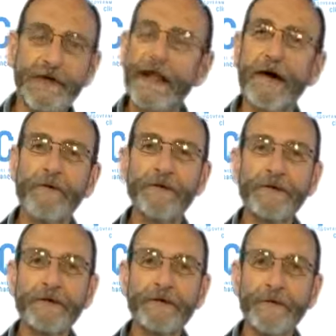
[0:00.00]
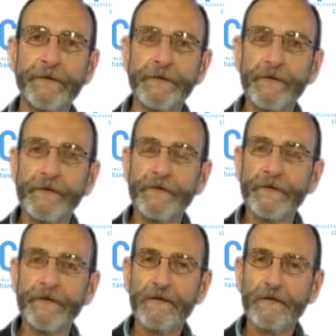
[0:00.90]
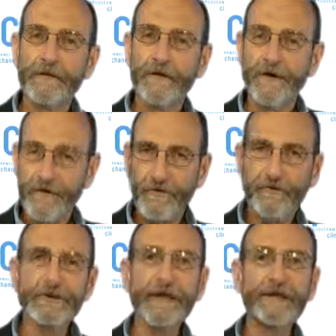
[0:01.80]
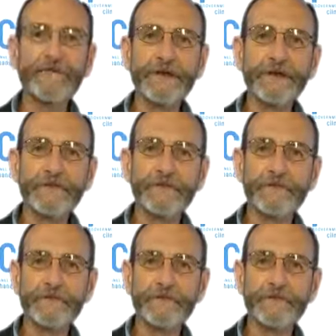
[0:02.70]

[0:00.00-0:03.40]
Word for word: and how it can authoritatively,